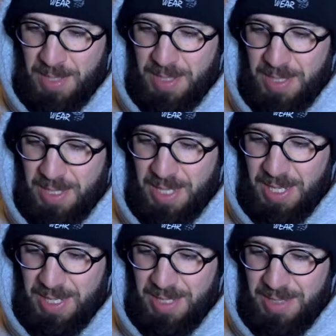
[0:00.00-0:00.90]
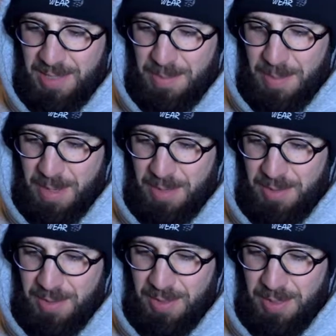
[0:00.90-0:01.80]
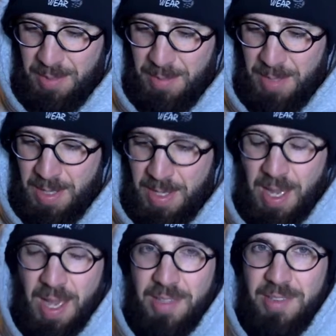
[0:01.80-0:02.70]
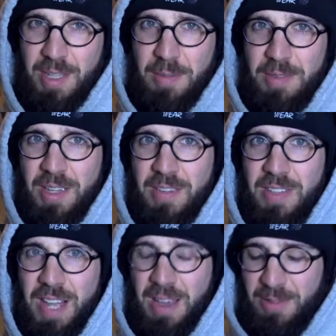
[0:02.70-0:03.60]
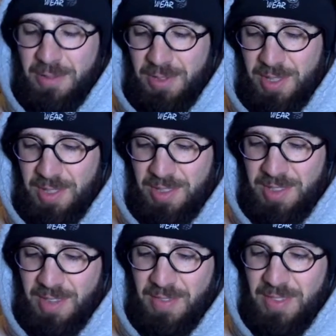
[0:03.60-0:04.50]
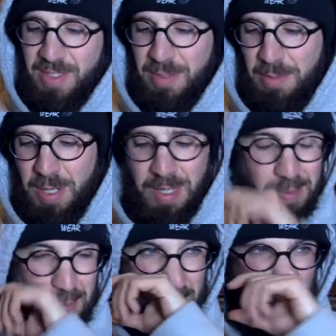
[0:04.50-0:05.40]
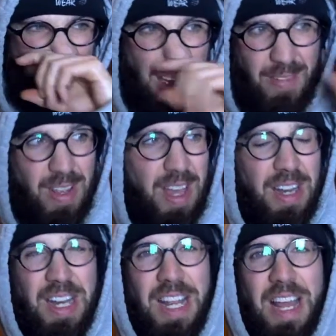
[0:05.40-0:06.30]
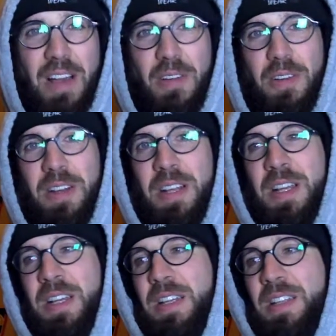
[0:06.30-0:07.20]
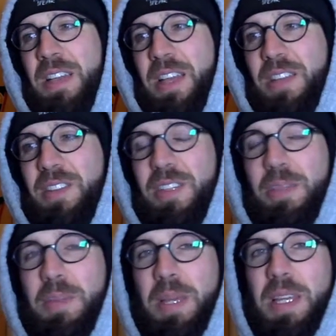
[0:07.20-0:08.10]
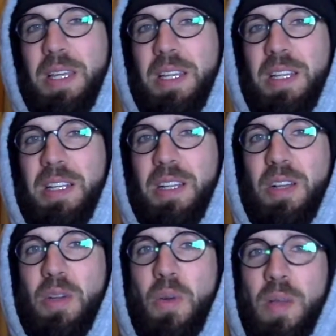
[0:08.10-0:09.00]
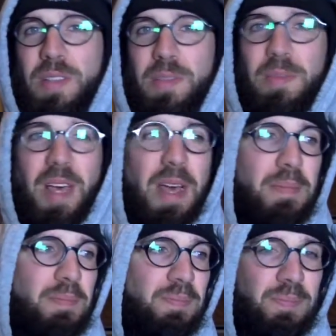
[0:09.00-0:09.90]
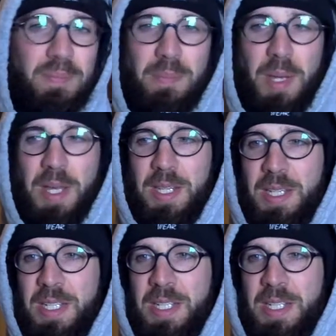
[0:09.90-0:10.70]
did get a decent amount of sleep. I slept 7 hours and 17 minutes, which I haven't had an 8-hour night of sleep in quite some time. But